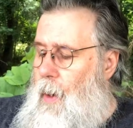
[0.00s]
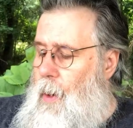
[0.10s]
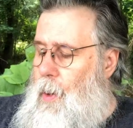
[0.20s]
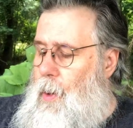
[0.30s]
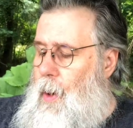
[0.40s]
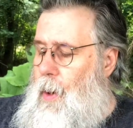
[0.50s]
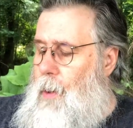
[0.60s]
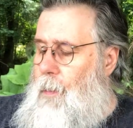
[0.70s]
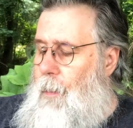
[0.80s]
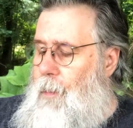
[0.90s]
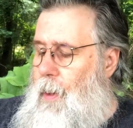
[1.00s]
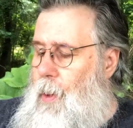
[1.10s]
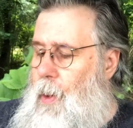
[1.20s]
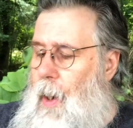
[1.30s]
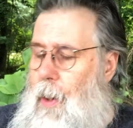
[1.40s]

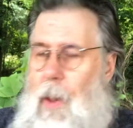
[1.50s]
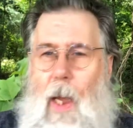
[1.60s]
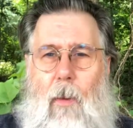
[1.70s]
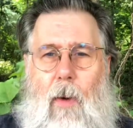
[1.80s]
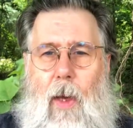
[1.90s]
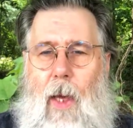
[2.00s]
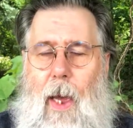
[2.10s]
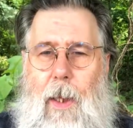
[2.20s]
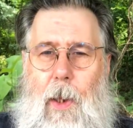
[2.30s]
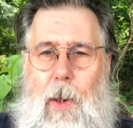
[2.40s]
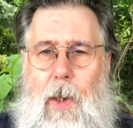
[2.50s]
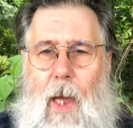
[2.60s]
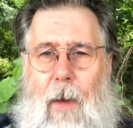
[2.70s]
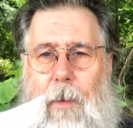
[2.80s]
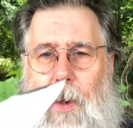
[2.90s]
656, and I really like this knife.